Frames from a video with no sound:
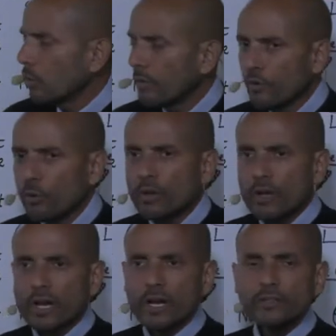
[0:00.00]
We all
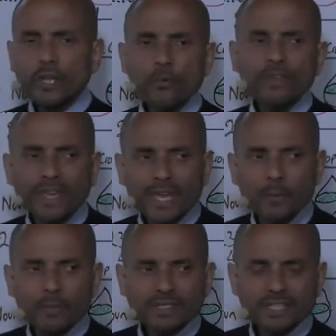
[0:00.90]
know the
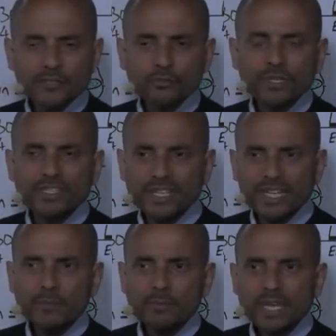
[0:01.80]
hymn. It says,
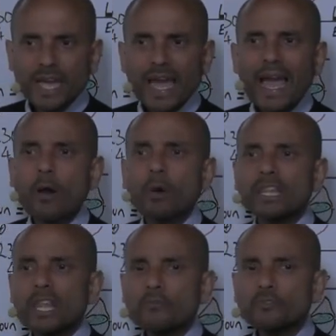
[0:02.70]
"Redeemed, how I
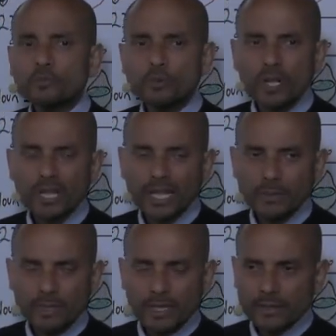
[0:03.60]
love to proclaim
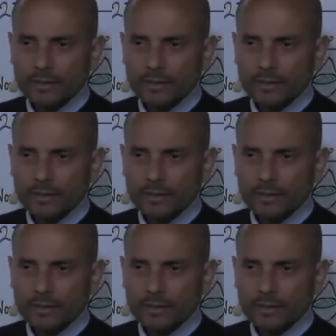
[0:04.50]
it."